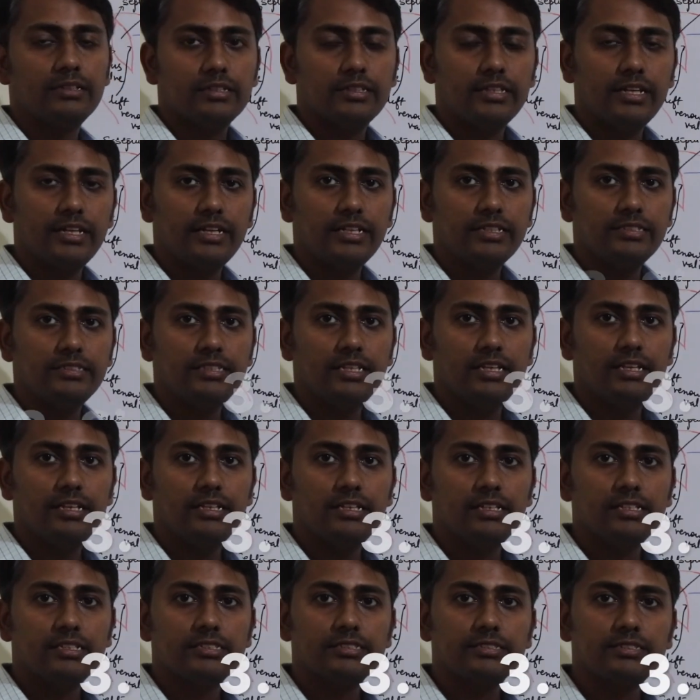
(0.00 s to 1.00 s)
that is the
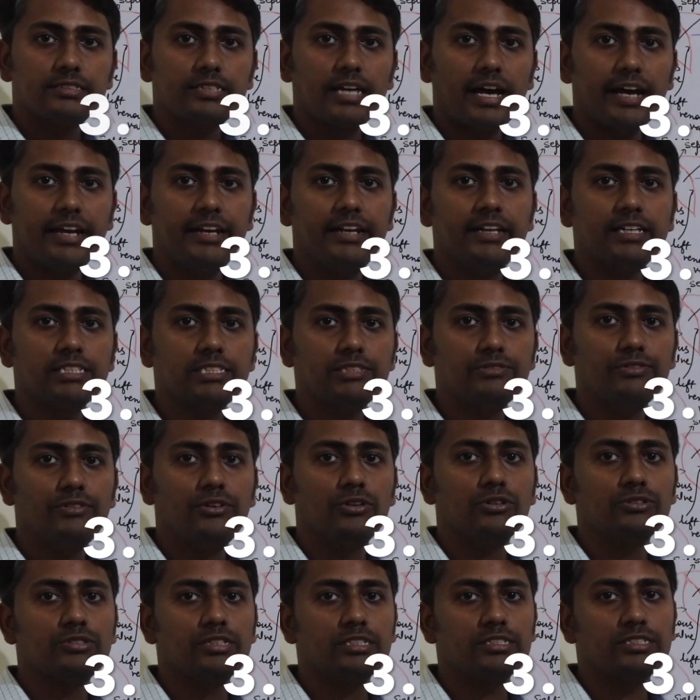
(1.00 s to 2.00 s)
sinus
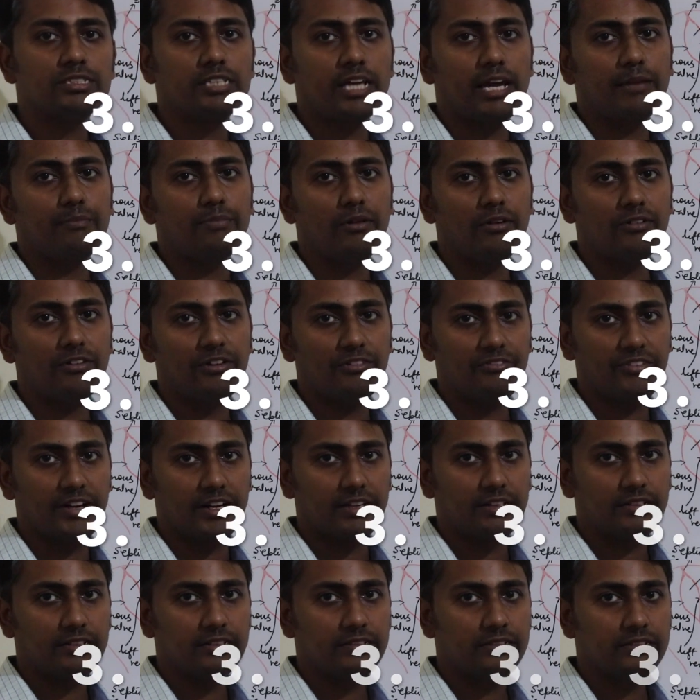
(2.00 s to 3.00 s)
venosus type of
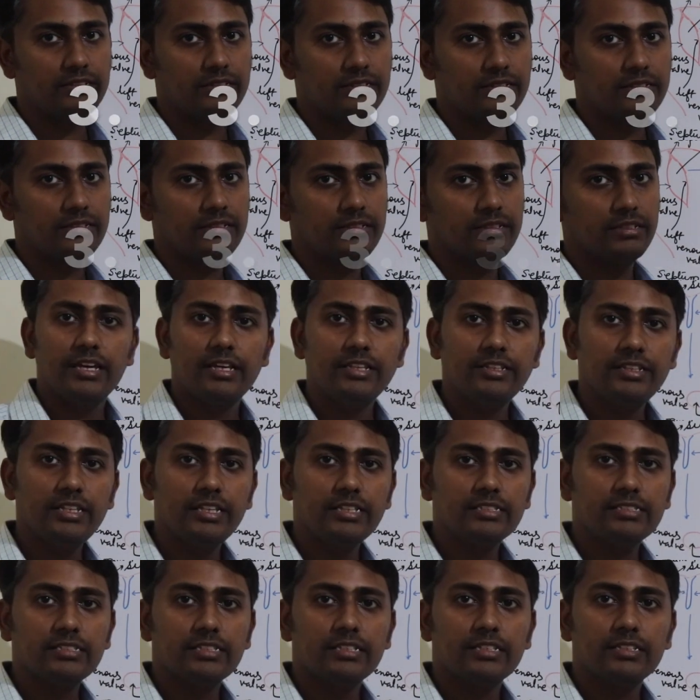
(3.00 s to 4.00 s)
defect. In
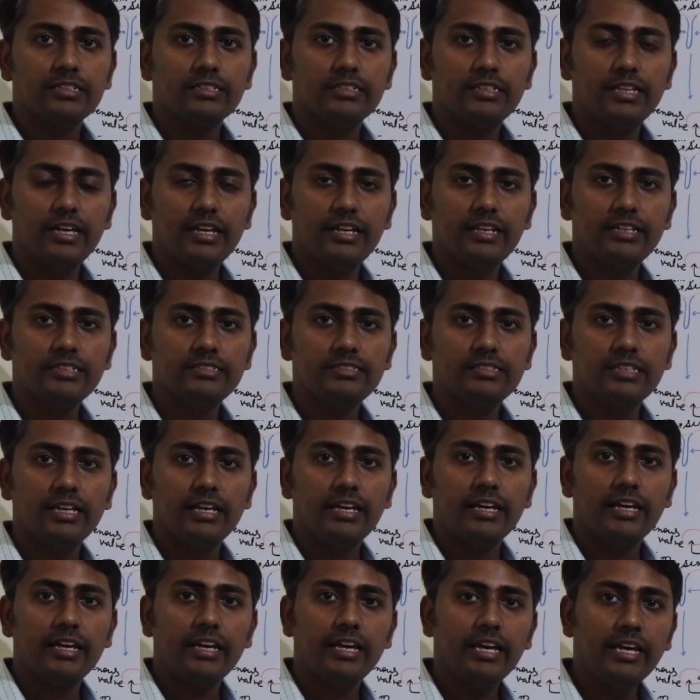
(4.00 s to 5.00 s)
this, there is
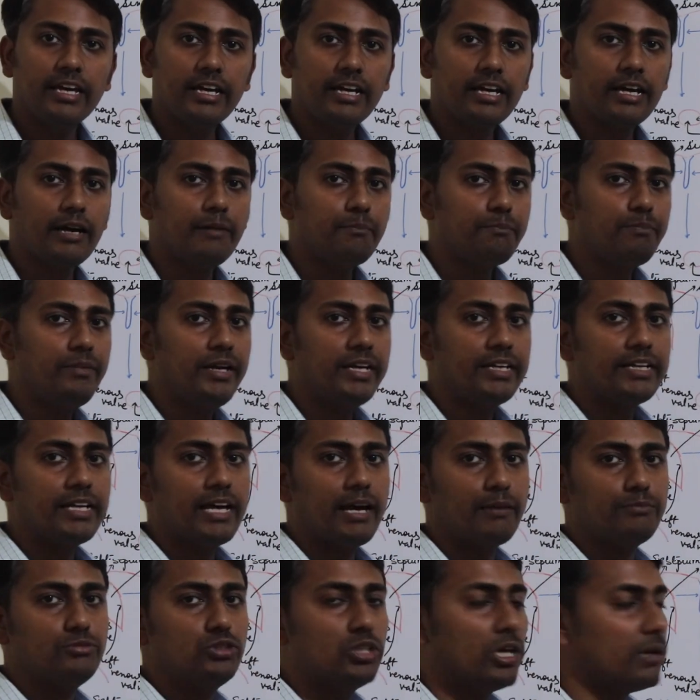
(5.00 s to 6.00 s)

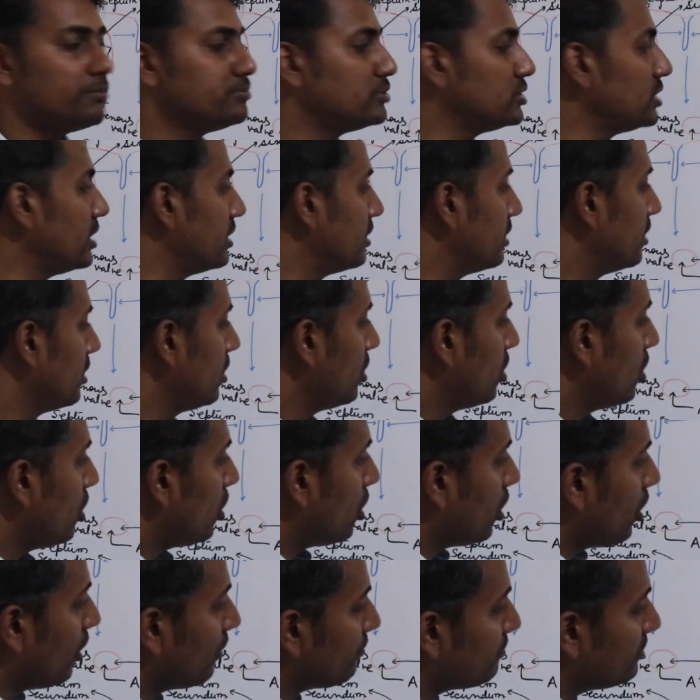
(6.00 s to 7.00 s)
incomplete absorption
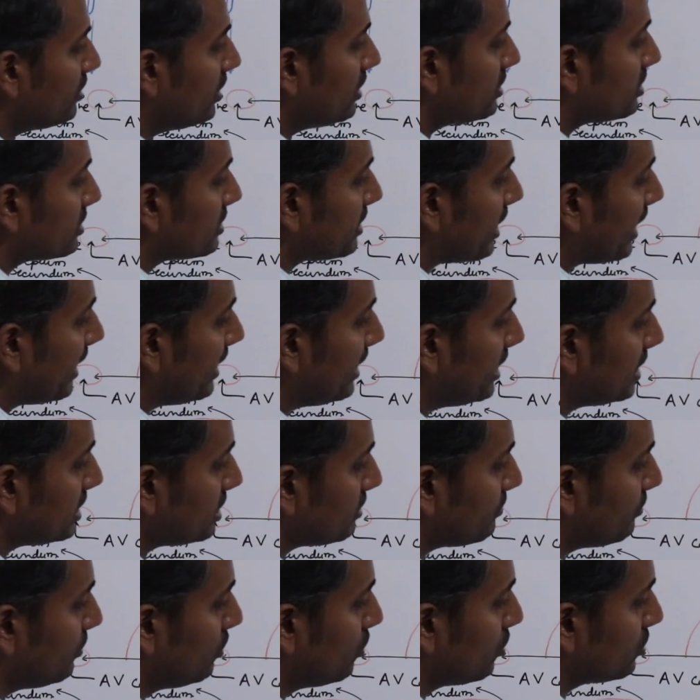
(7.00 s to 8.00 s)
of the
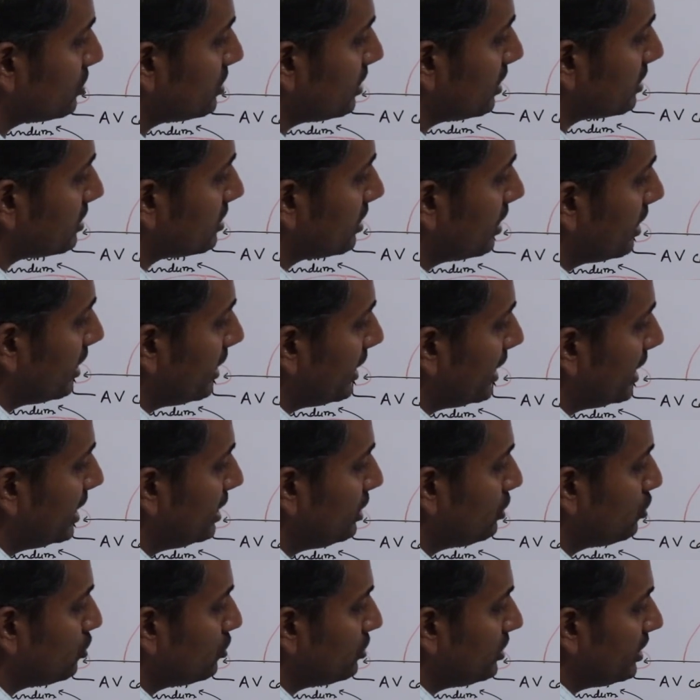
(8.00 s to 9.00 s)
sinus venosus
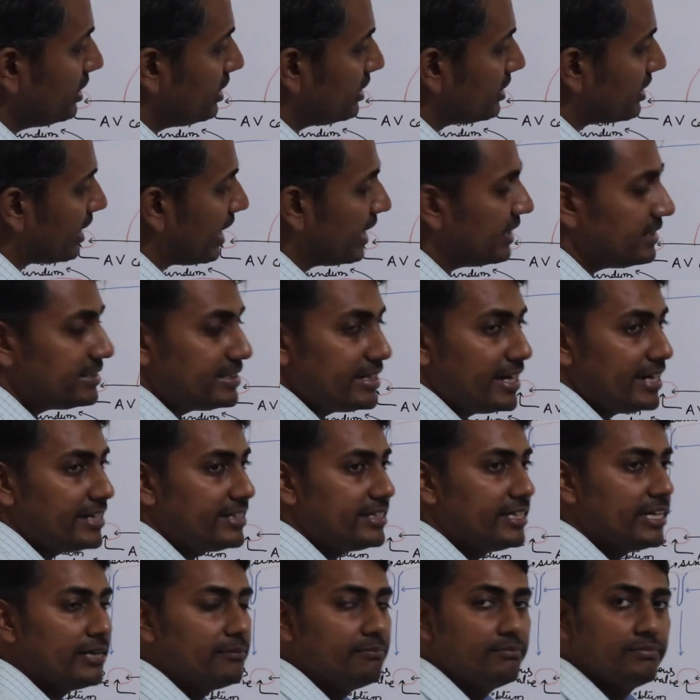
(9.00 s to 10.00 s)
into the right
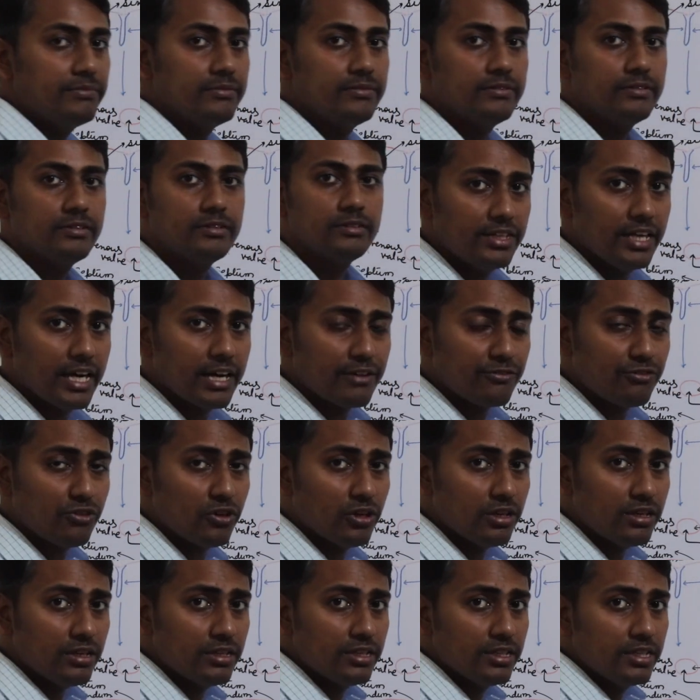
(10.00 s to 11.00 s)
atrium.
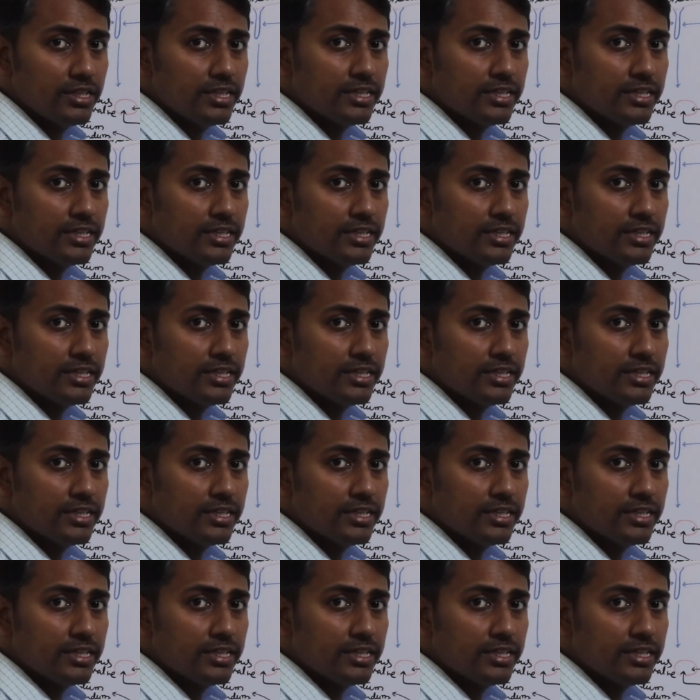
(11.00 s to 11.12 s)
Therefore,